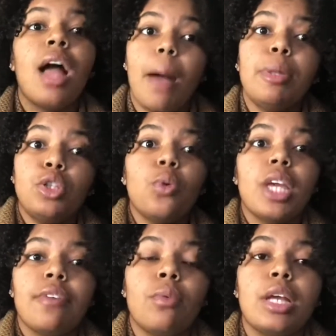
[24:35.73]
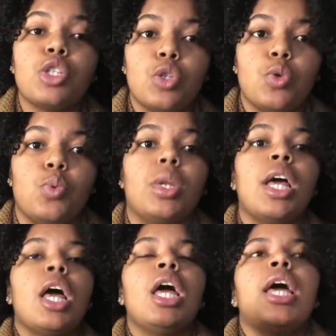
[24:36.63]
I'm going to do a giveaway soon.
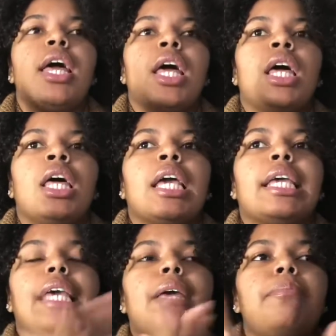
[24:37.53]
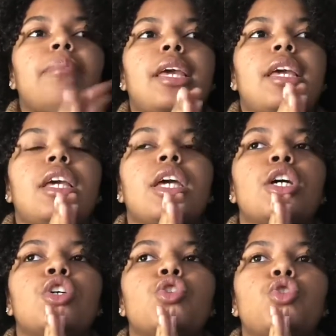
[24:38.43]
Get me
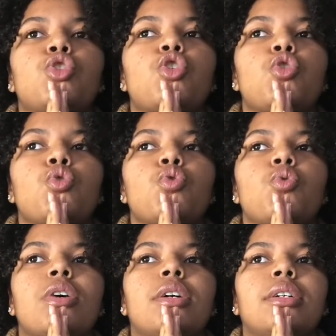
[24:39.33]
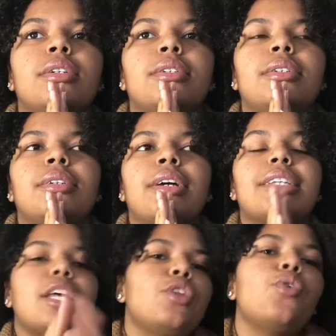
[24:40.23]
to,
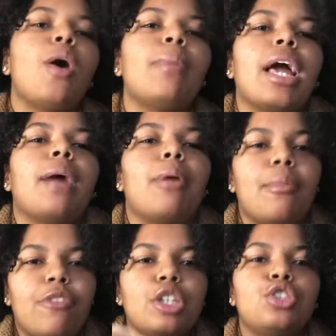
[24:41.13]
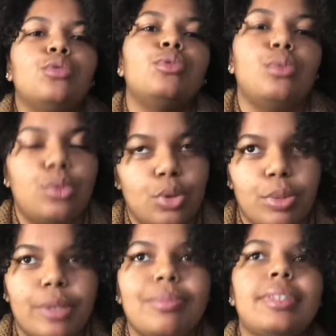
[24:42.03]
because I know I'm a fresh new
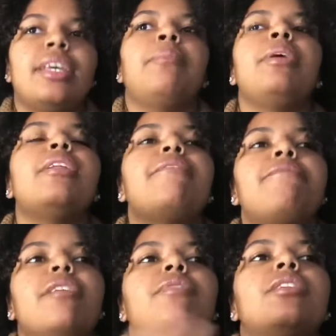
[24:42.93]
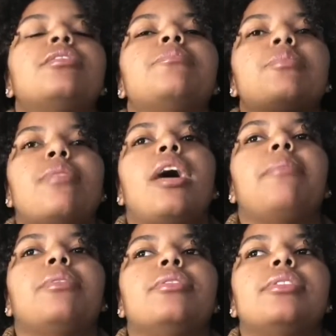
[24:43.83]
YouTuber. Get me to 50
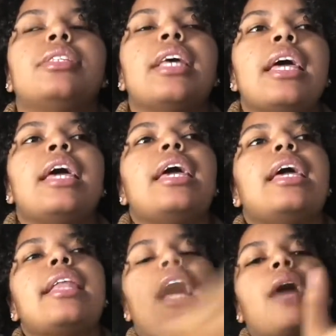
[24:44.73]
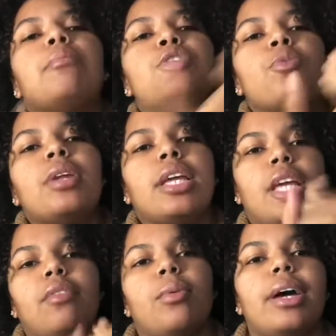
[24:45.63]
subscribers and I'm doing a
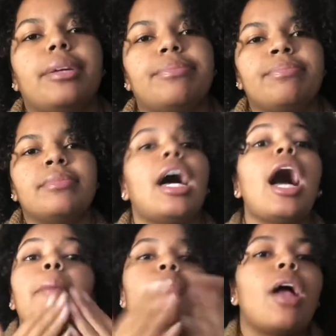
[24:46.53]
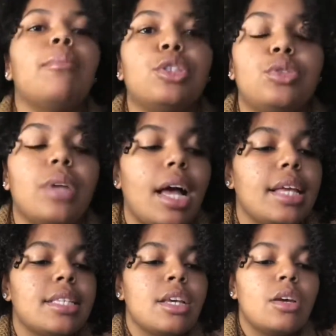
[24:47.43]
giveaway. I promise you guys.